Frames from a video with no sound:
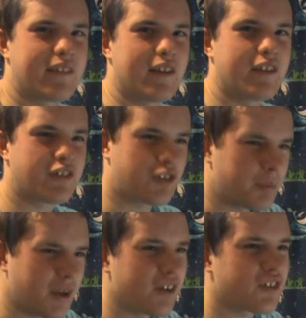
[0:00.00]
uh, to
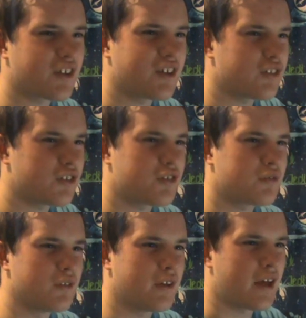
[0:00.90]
be honest,
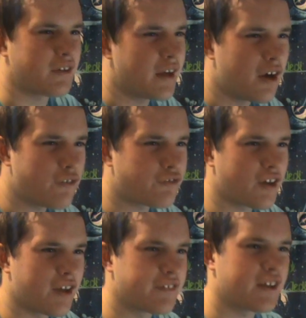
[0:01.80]
I know
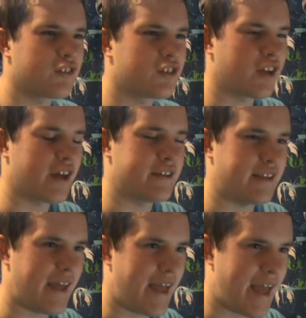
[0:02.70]
Filoni has said
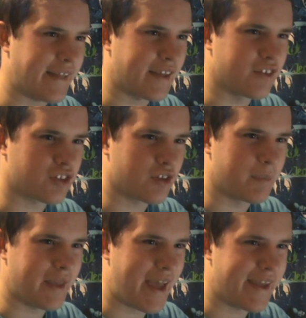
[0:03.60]
there's going to
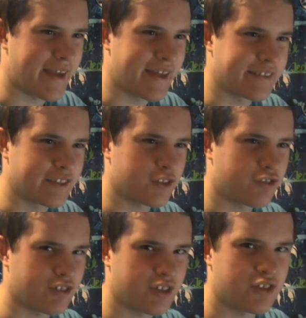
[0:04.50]
be eight endings
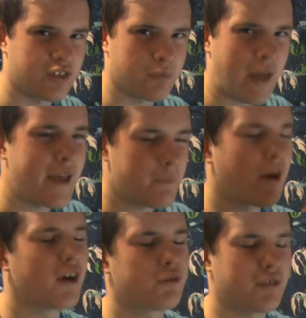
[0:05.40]
for eight
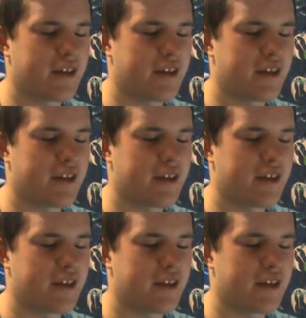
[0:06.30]
possible